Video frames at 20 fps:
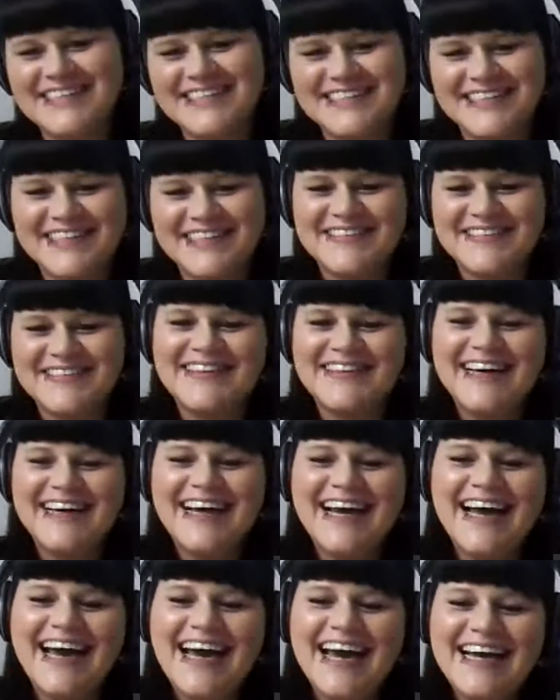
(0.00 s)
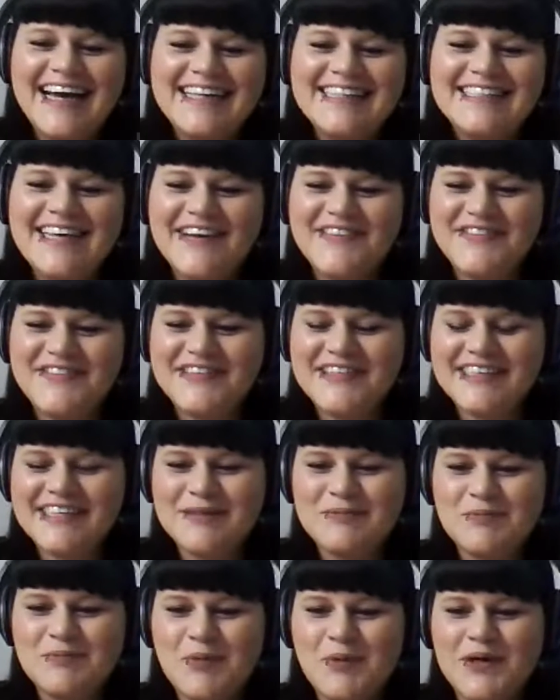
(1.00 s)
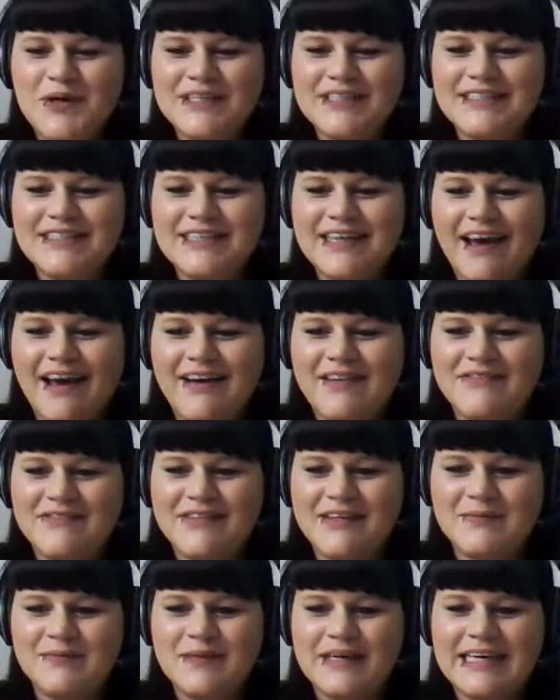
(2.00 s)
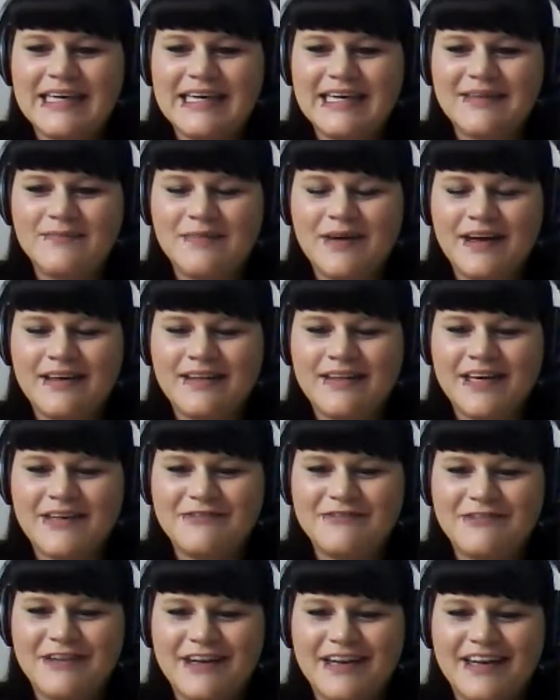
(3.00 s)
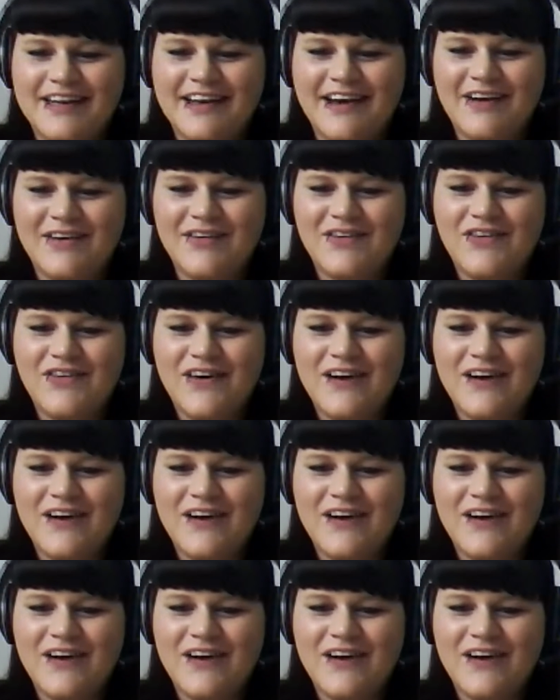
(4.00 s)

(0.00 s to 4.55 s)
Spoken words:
So definitely important to have them in my life right now.